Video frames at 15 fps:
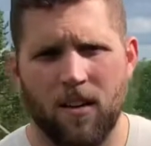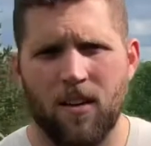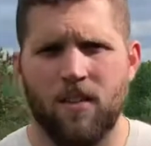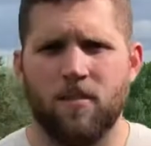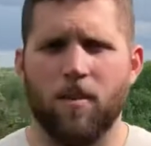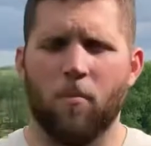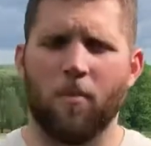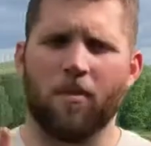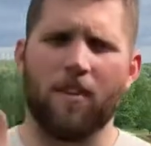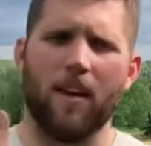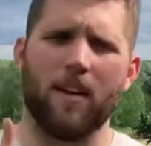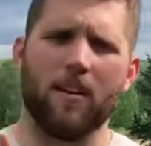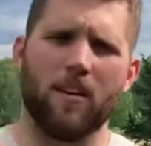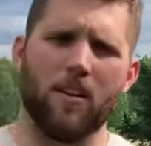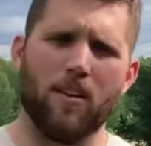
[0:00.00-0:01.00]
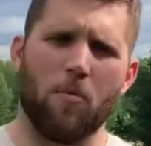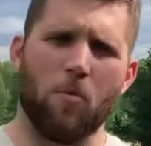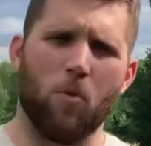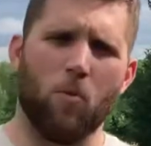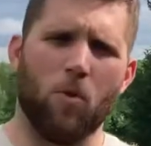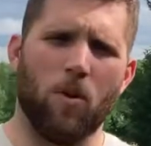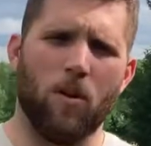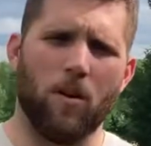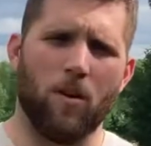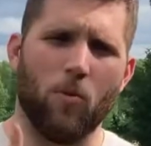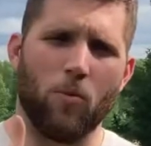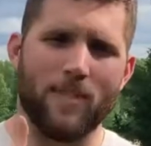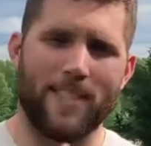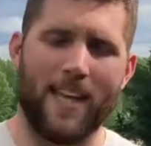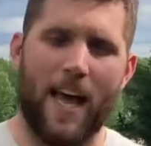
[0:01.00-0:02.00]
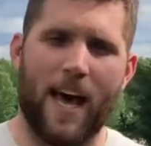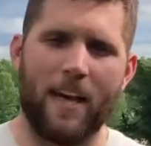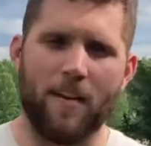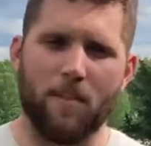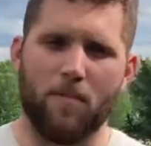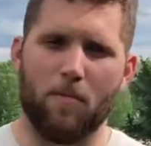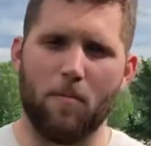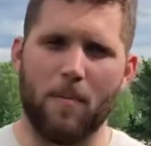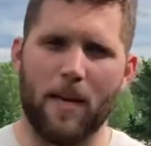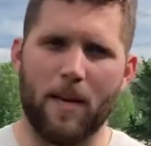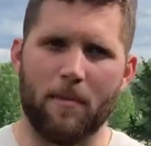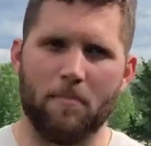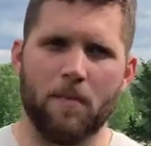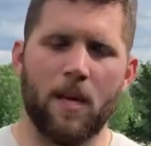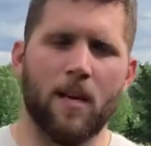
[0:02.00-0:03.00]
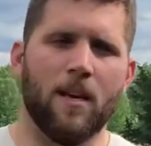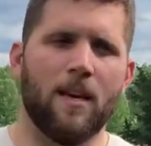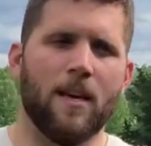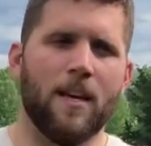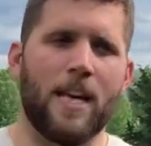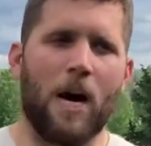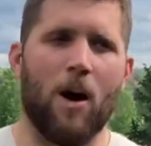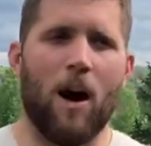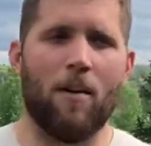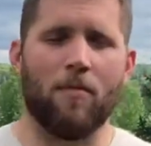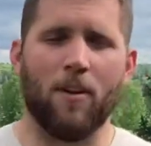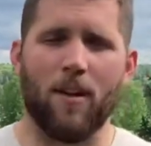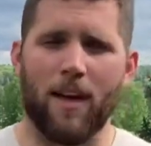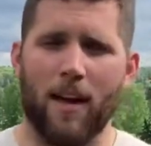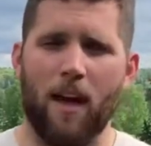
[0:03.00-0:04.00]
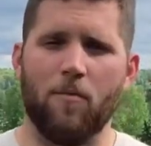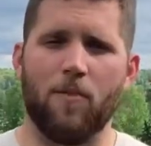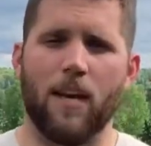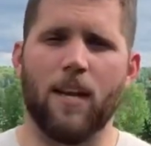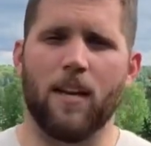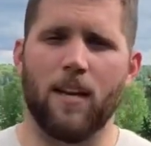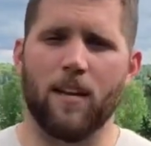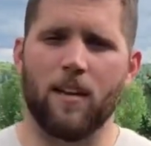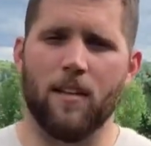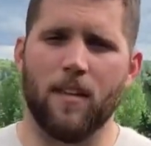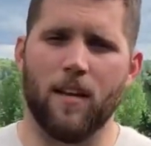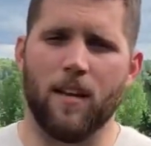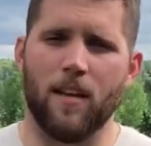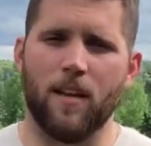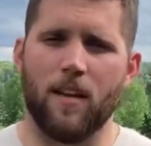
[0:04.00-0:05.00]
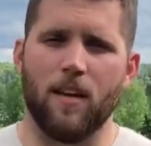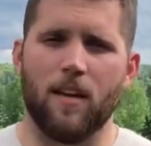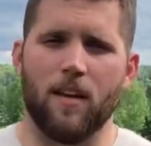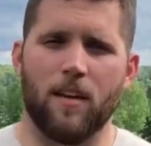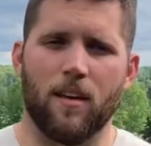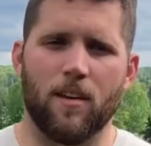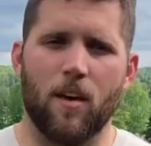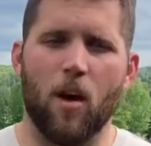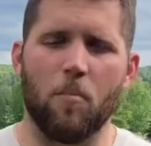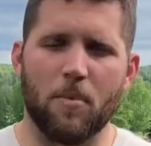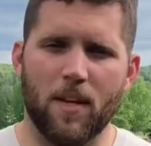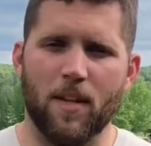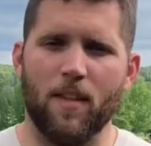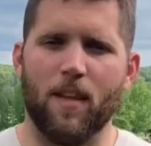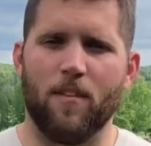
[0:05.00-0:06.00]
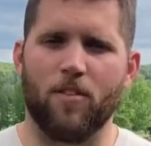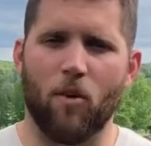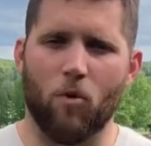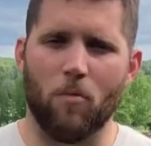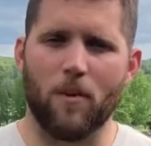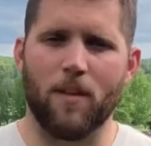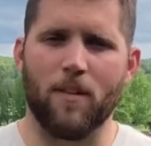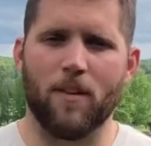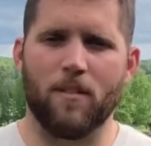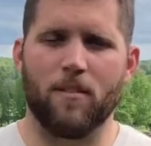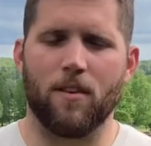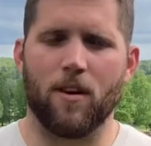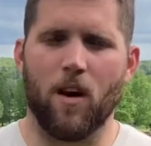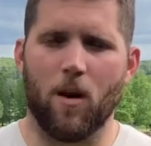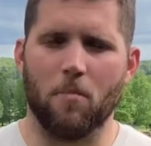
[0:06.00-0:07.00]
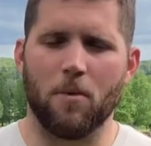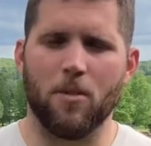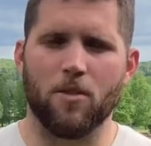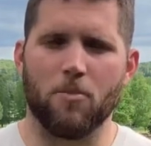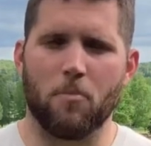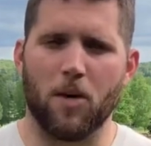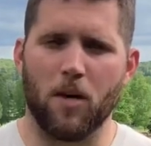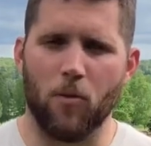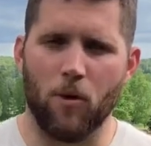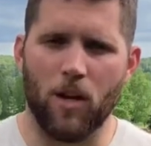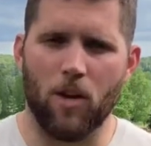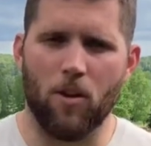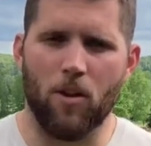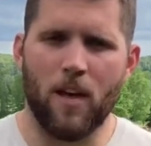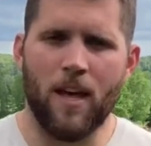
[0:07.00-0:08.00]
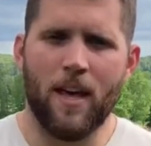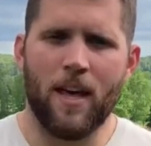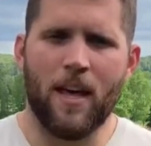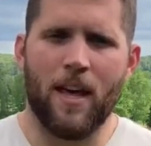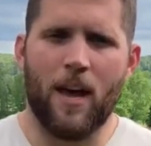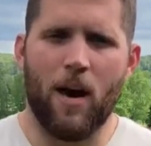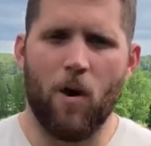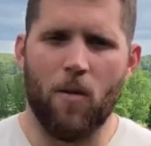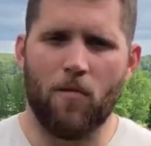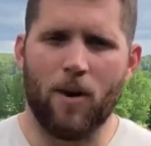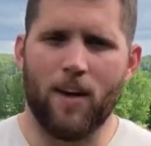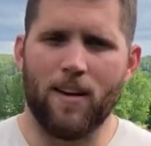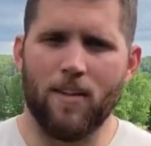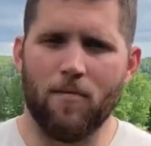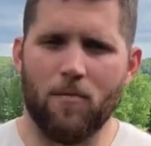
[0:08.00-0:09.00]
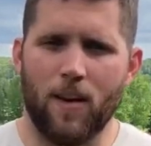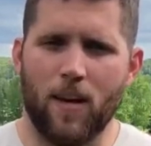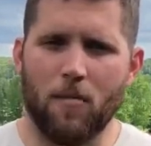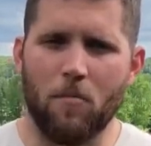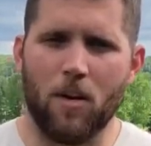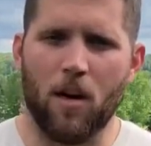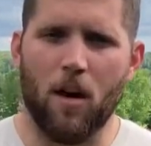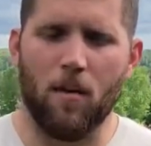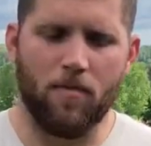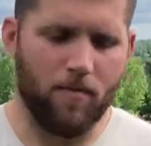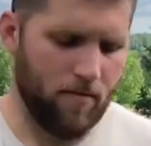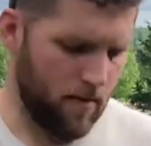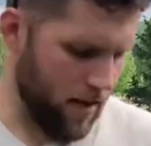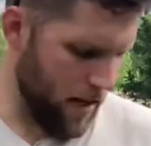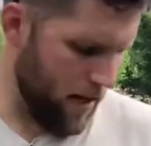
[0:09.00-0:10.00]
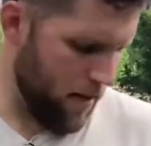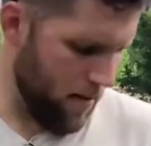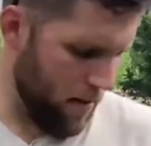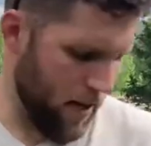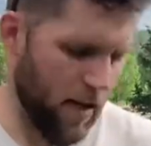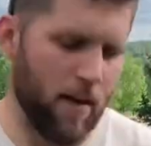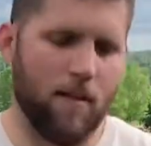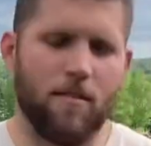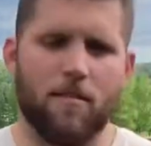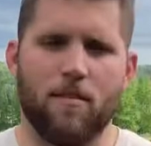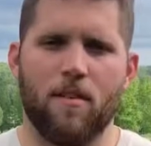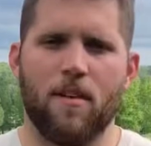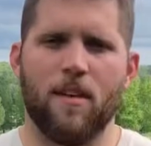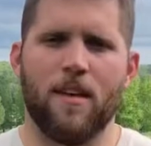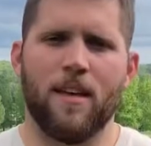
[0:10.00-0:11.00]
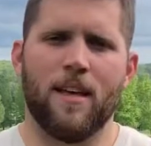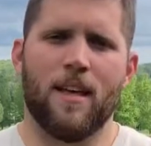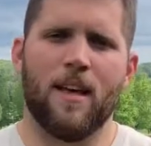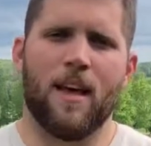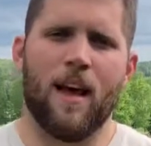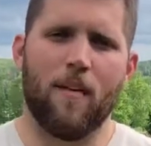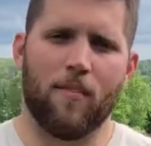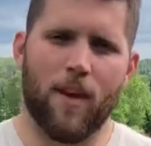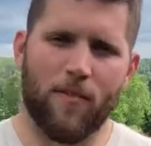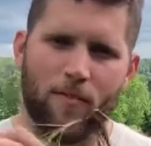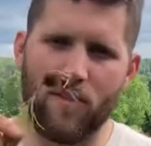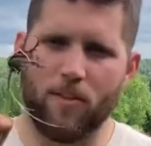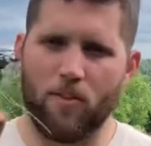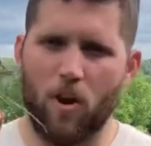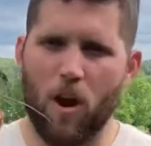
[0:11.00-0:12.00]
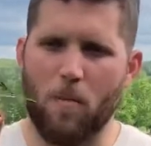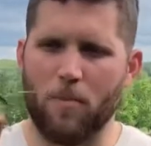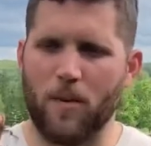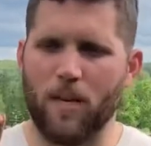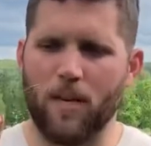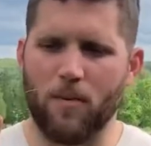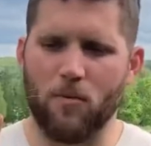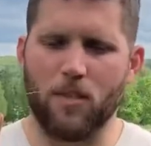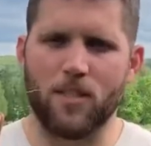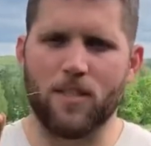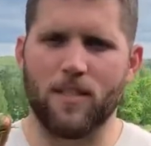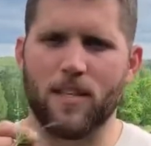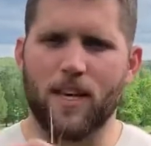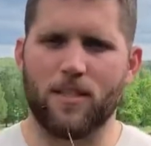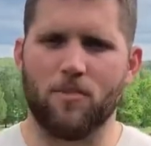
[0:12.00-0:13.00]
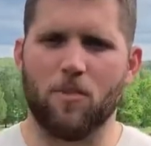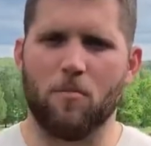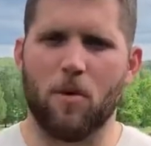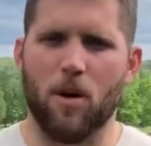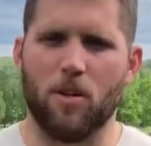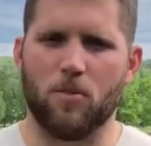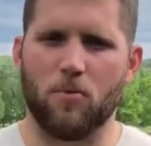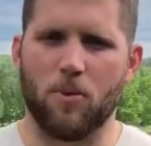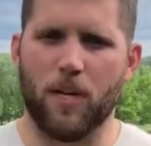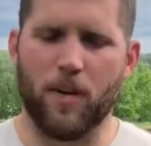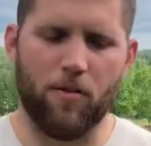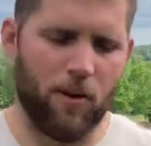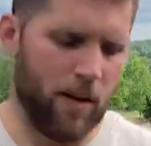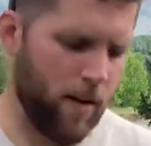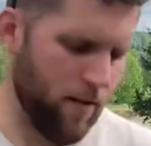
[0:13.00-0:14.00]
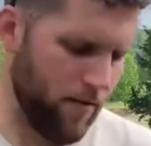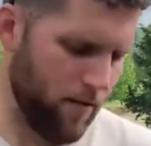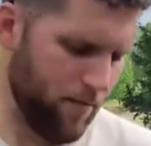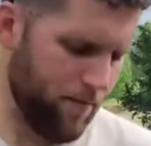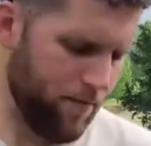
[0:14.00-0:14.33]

So, mistake number one was that for me. Now, I felt like I vetted the company that sold me this compost pretty well. However, I didn't vet them enough um, because I've got this crap in it, which is next to impossible to get rid of.